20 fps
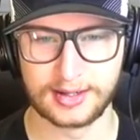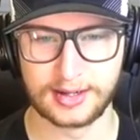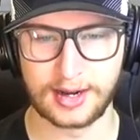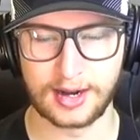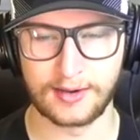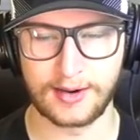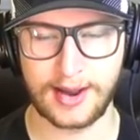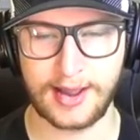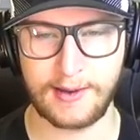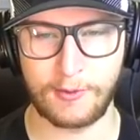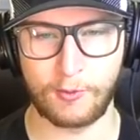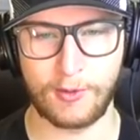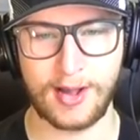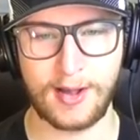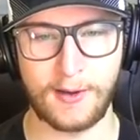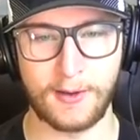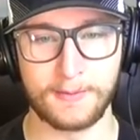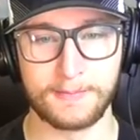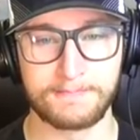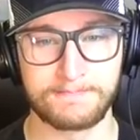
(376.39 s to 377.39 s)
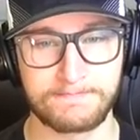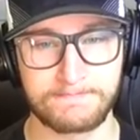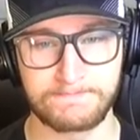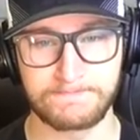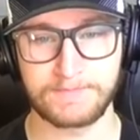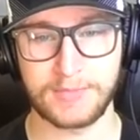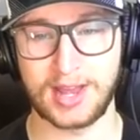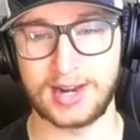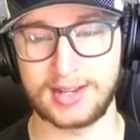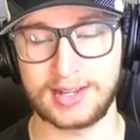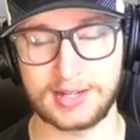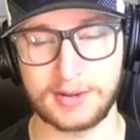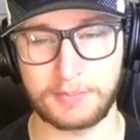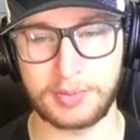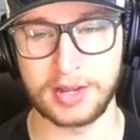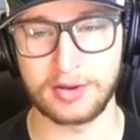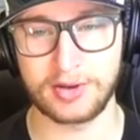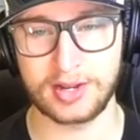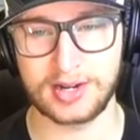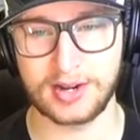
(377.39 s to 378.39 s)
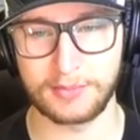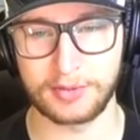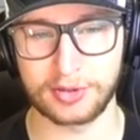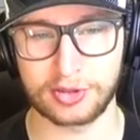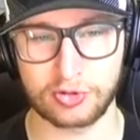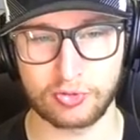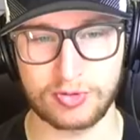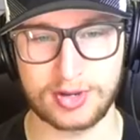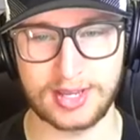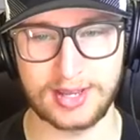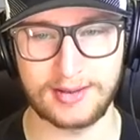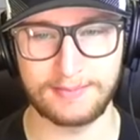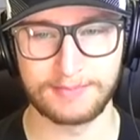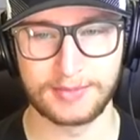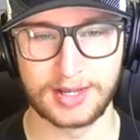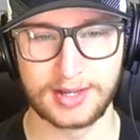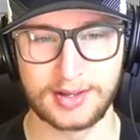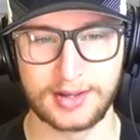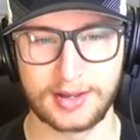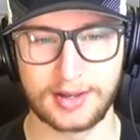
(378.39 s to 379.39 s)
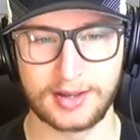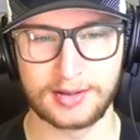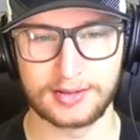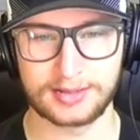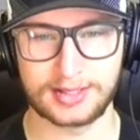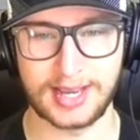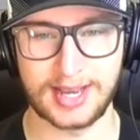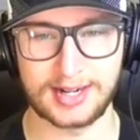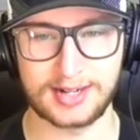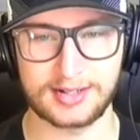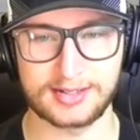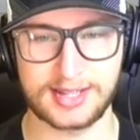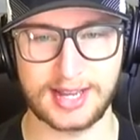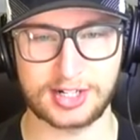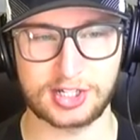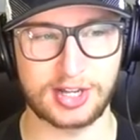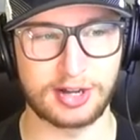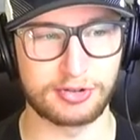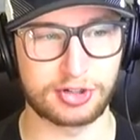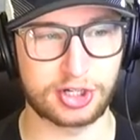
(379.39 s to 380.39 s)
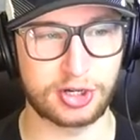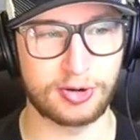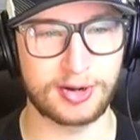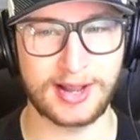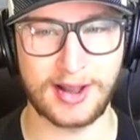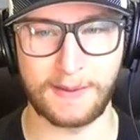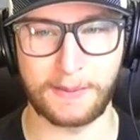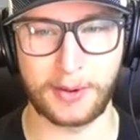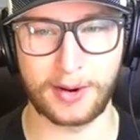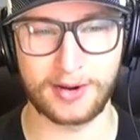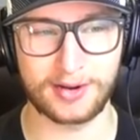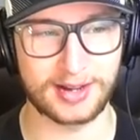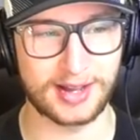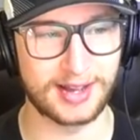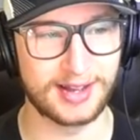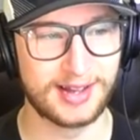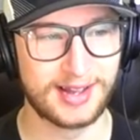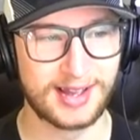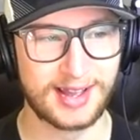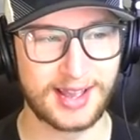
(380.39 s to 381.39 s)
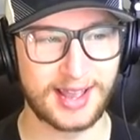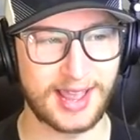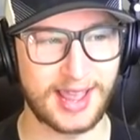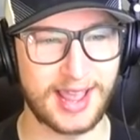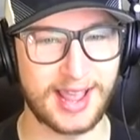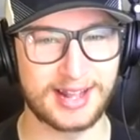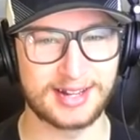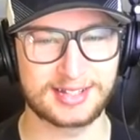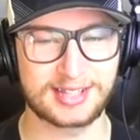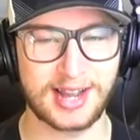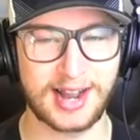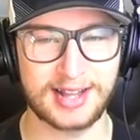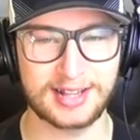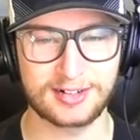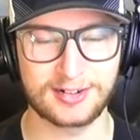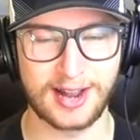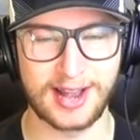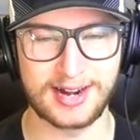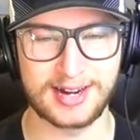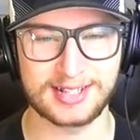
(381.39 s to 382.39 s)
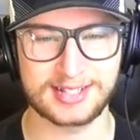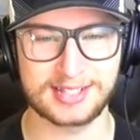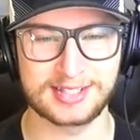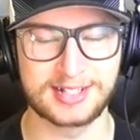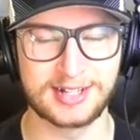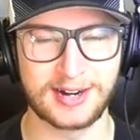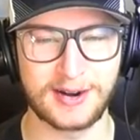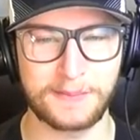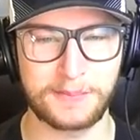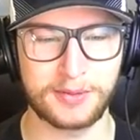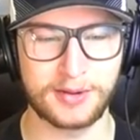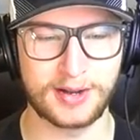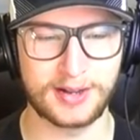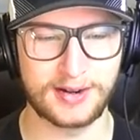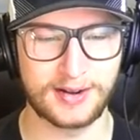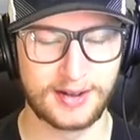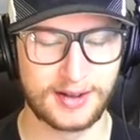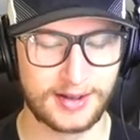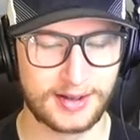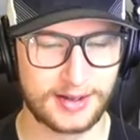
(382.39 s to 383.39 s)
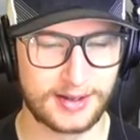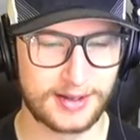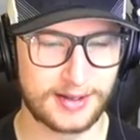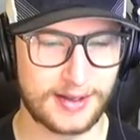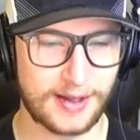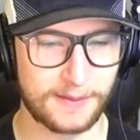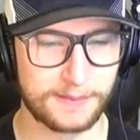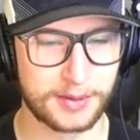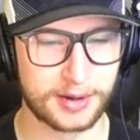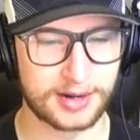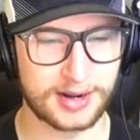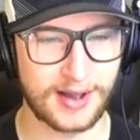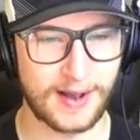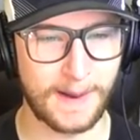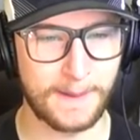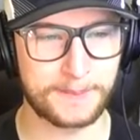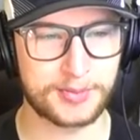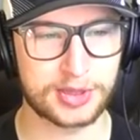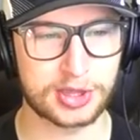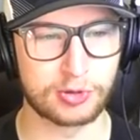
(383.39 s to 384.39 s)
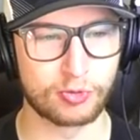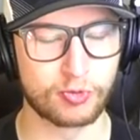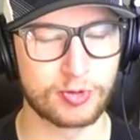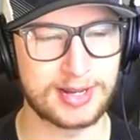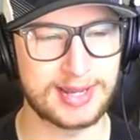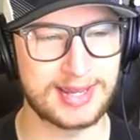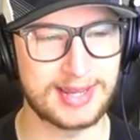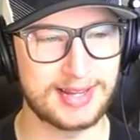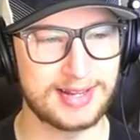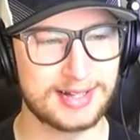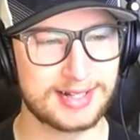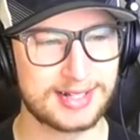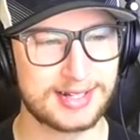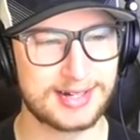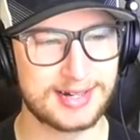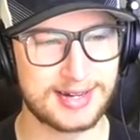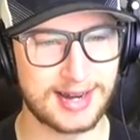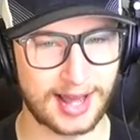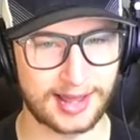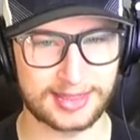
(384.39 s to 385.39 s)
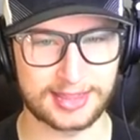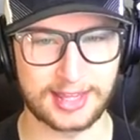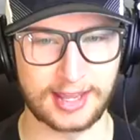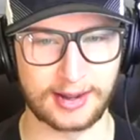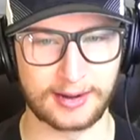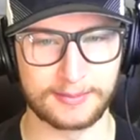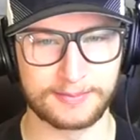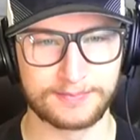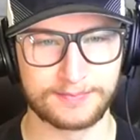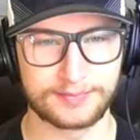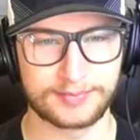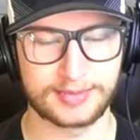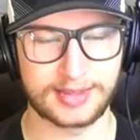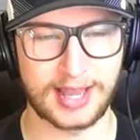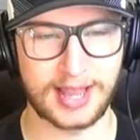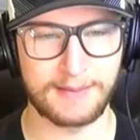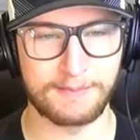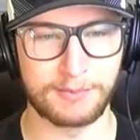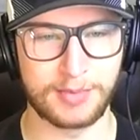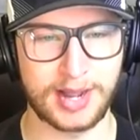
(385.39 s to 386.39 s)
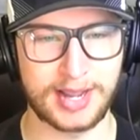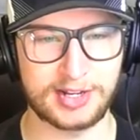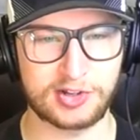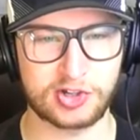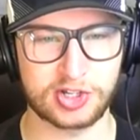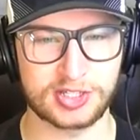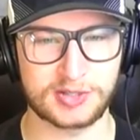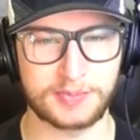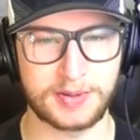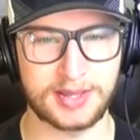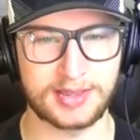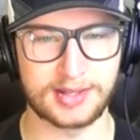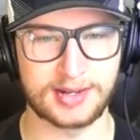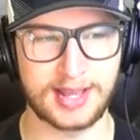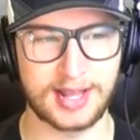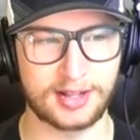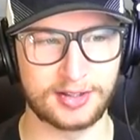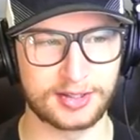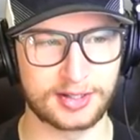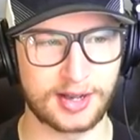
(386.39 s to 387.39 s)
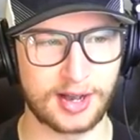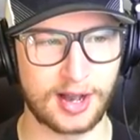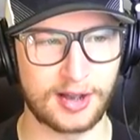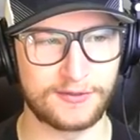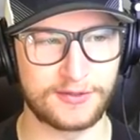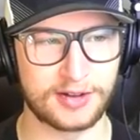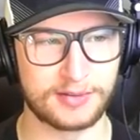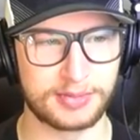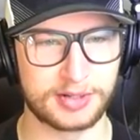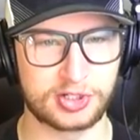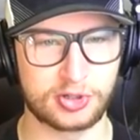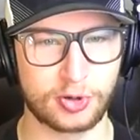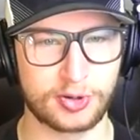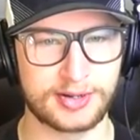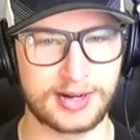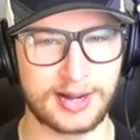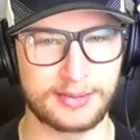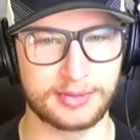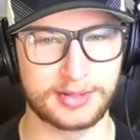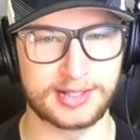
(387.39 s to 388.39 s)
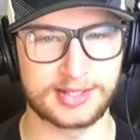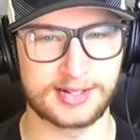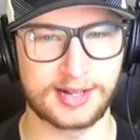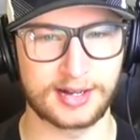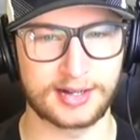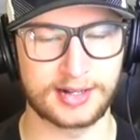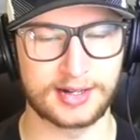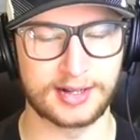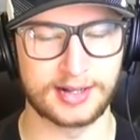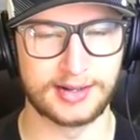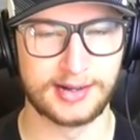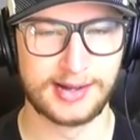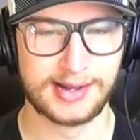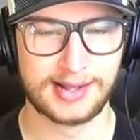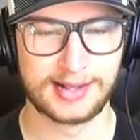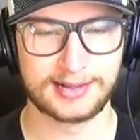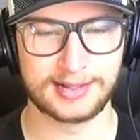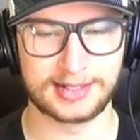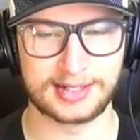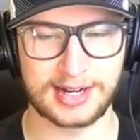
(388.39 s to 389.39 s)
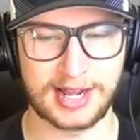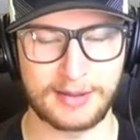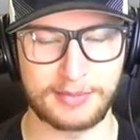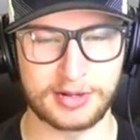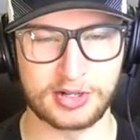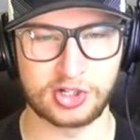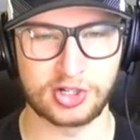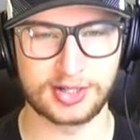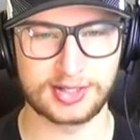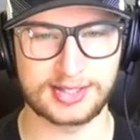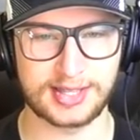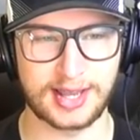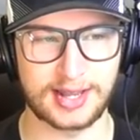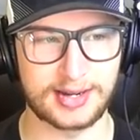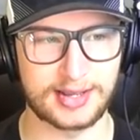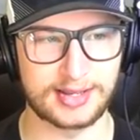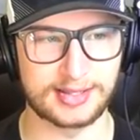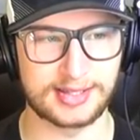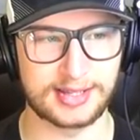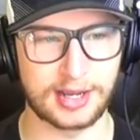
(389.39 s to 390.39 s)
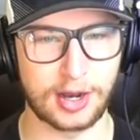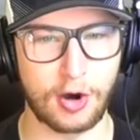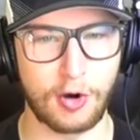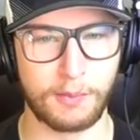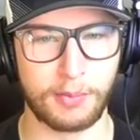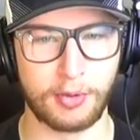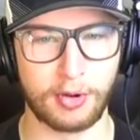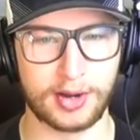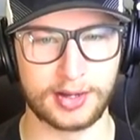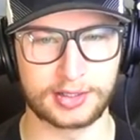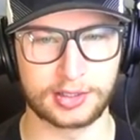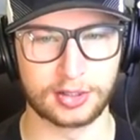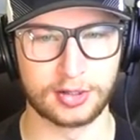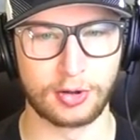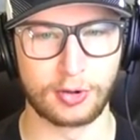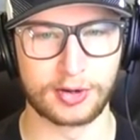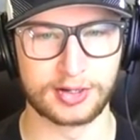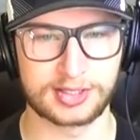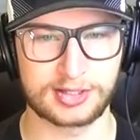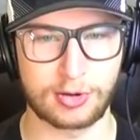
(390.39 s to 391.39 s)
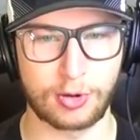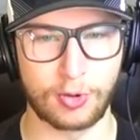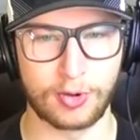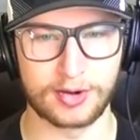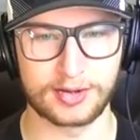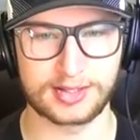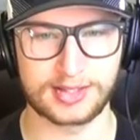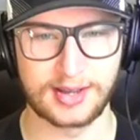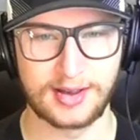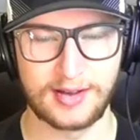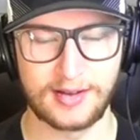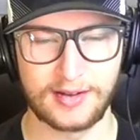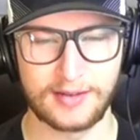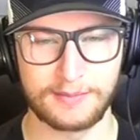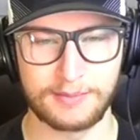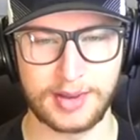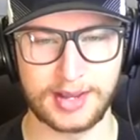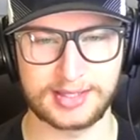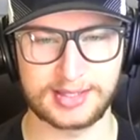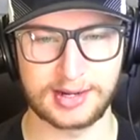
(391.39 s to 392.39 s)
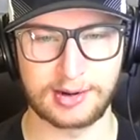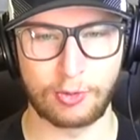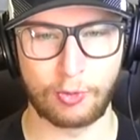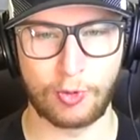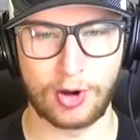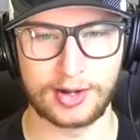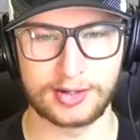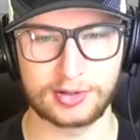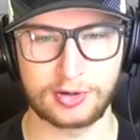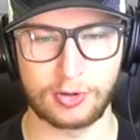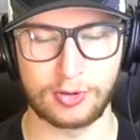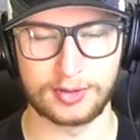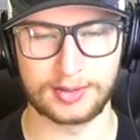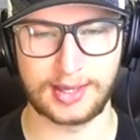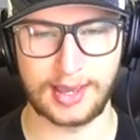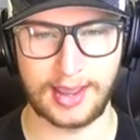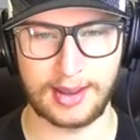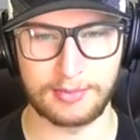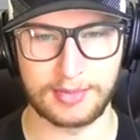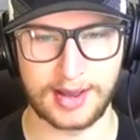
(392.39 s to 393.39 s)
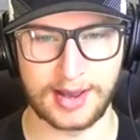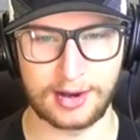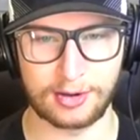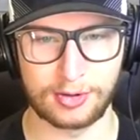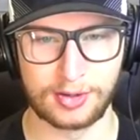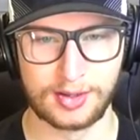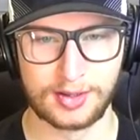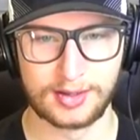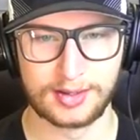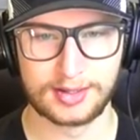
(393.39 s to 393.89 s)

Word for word: All right, well, heading into period number 3, Canada's actually out shooting Alberta and Tyler Ennis is going to put Alberta up 3 nothing. That might just be the nail in the coffin, but Jordan Eberle's not going to let it happen just that easy. Oh boy, Kaloran scores, makes it a one goal game now.